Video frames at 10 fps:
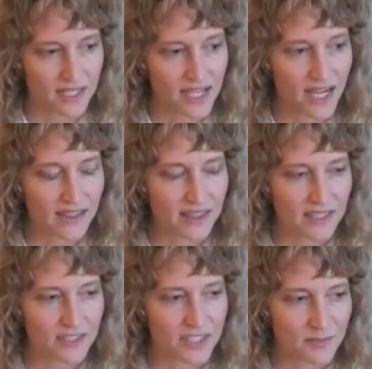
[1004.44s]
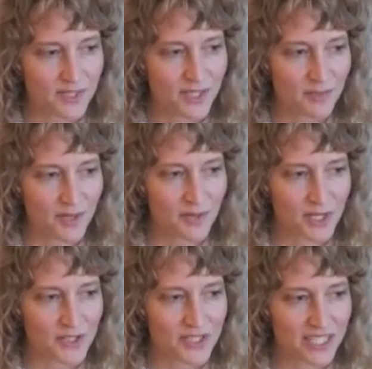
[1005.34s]
yeah, there's something about
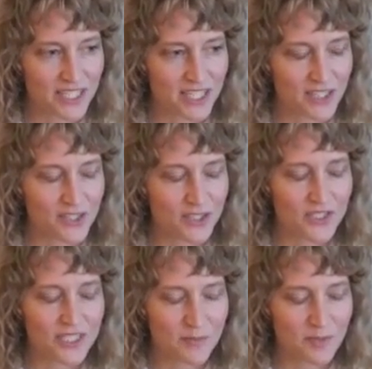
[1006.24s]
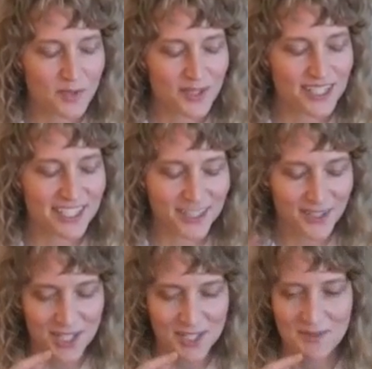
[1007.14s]
what you said that it's so simple, and it
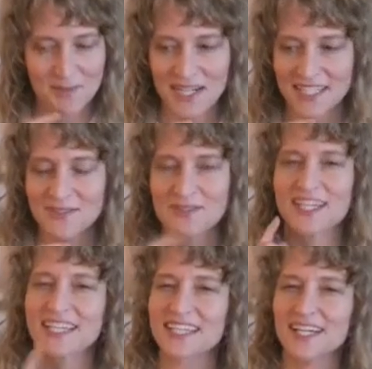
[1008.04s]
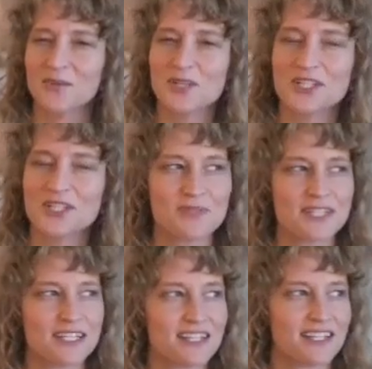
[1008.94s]
crossed my mind that it was like, yeah, we should
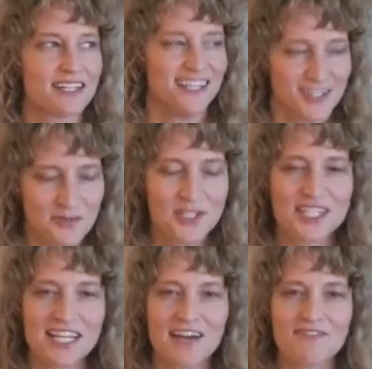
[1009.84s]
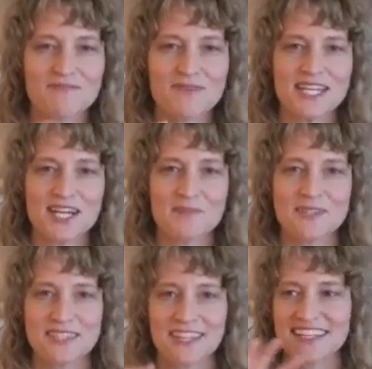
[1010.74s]
have
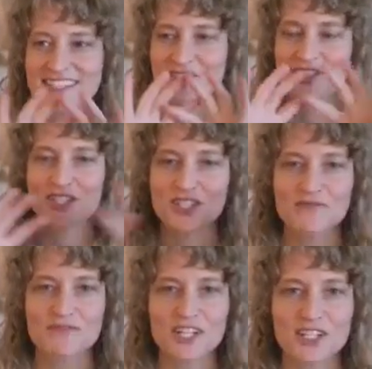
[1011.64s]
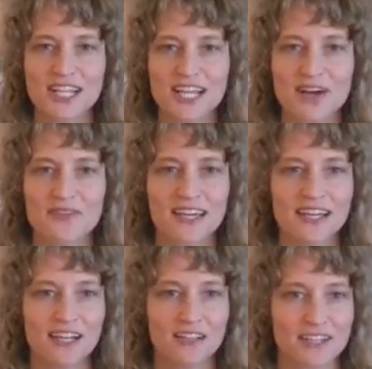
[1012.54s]
meetups that is just fleshing out
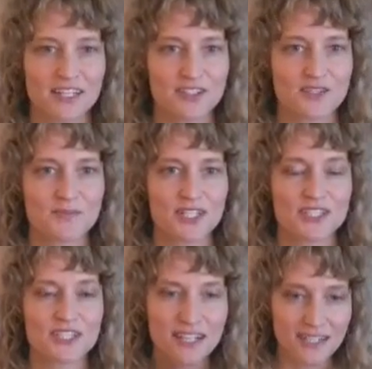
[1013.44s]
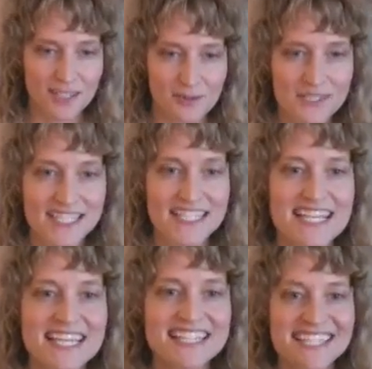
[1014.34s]
that elevator speech. Because
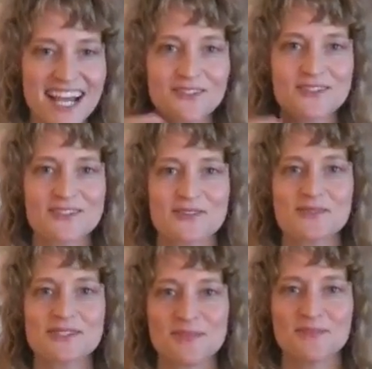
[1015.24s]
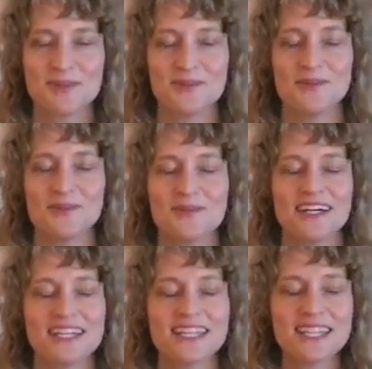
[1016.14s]
it sounds so simple,
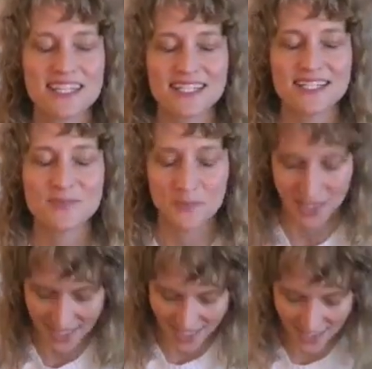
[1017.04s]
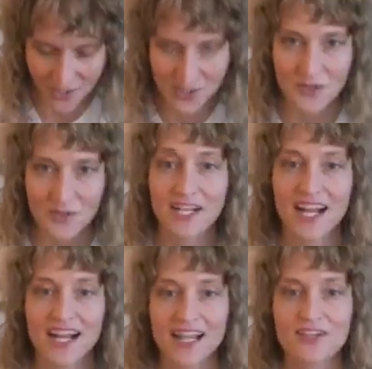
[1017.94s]
and it is, but it also,
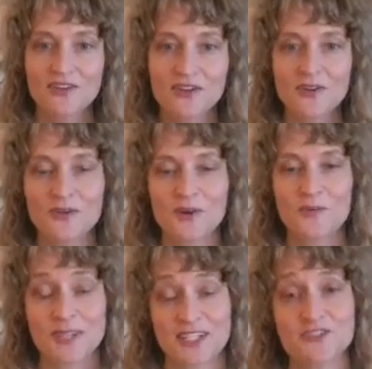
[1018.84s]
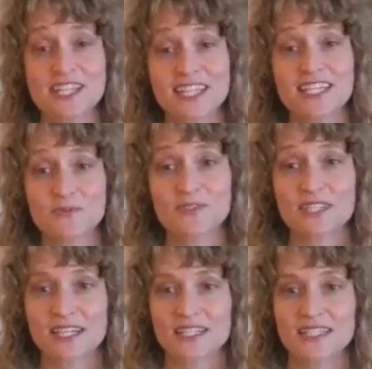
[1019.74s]
you know, you opened and you said this
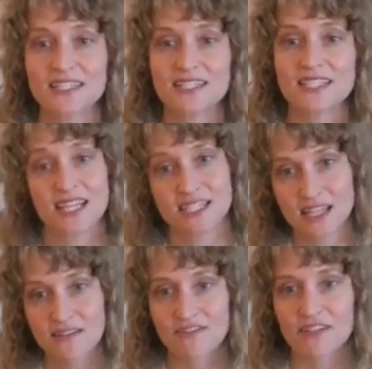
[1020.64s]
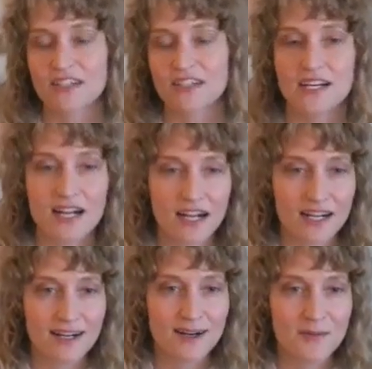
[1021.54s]
takes effort,
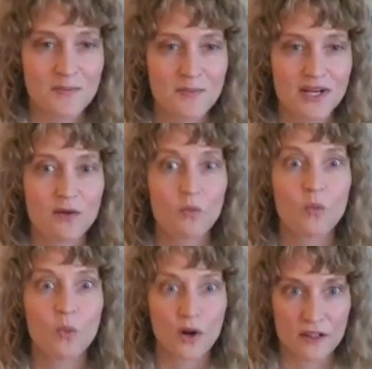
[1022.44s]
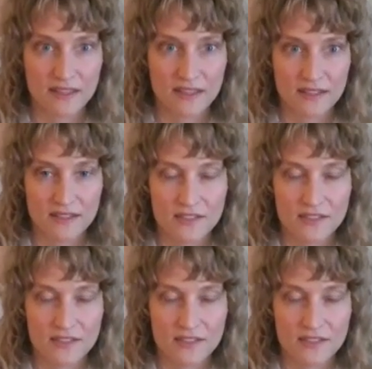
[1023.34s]
but worth it.